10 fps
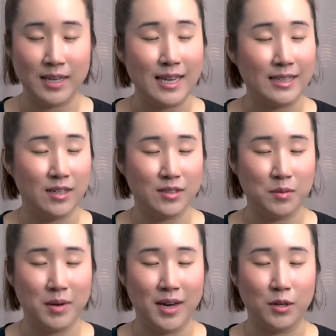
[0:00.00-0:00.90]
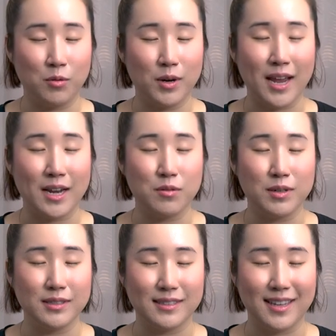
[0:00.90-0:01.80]
It doesn't matter what
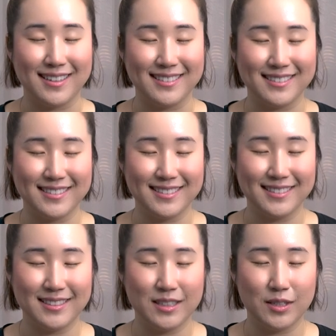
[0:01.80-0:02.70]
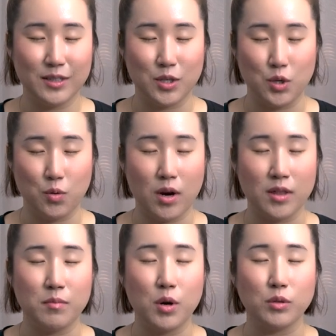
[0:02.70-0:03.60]
anyone says. You are
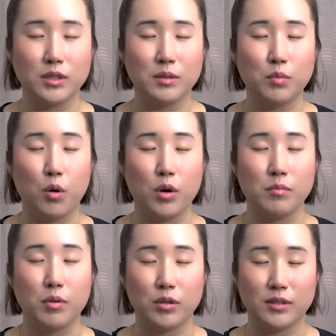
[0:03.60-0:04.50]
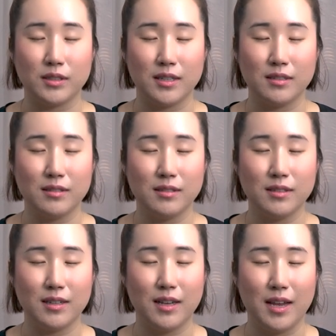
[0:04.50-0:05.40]
the most important person
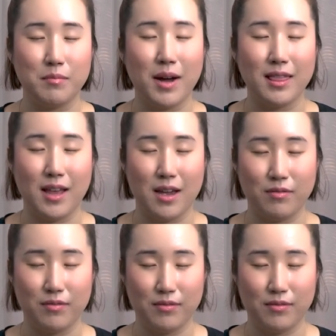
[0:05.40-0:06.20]
in my life.